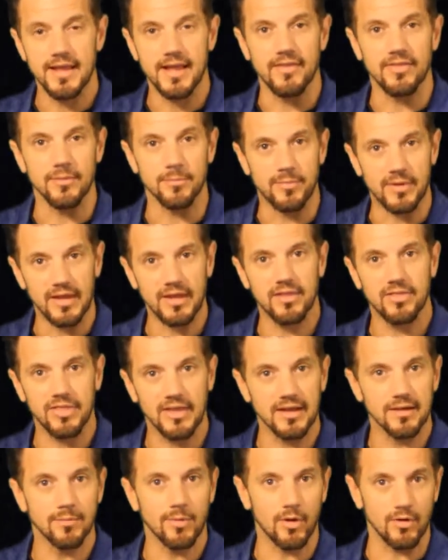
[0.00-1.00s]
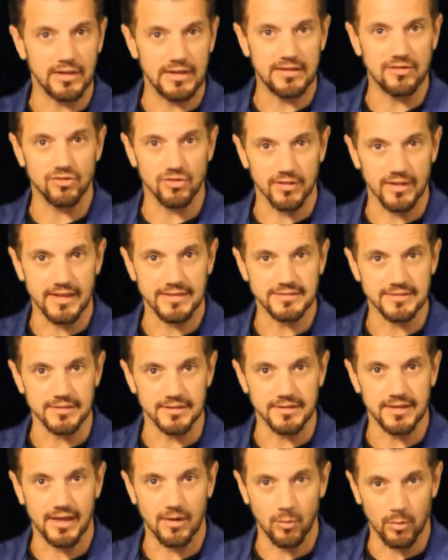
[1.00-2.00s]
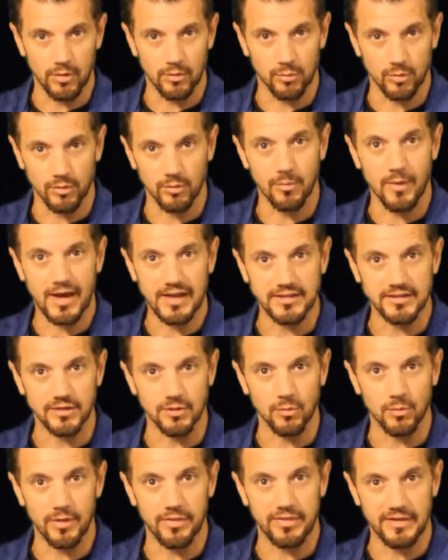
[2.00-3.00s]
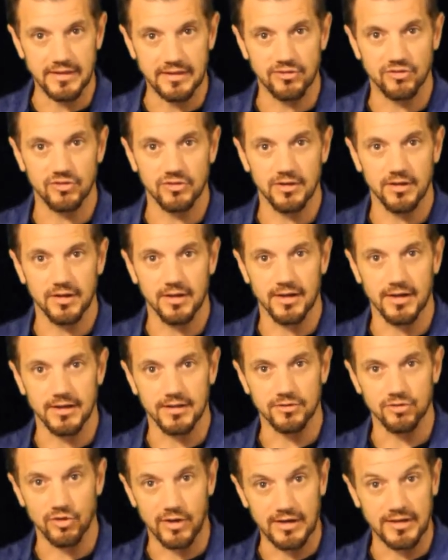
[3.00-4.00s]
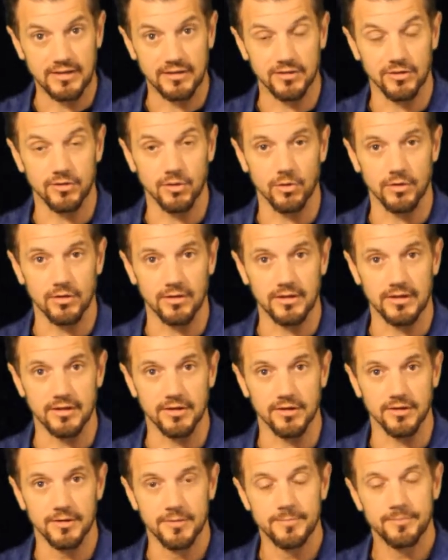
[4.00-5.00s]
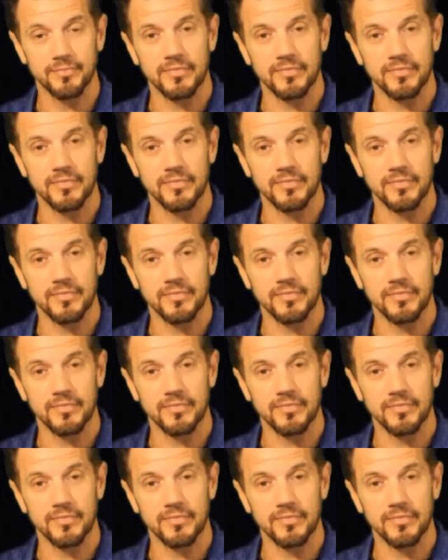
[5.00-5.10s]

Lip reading: And the big thing about each lesson, I will remind you with each training tutorial here,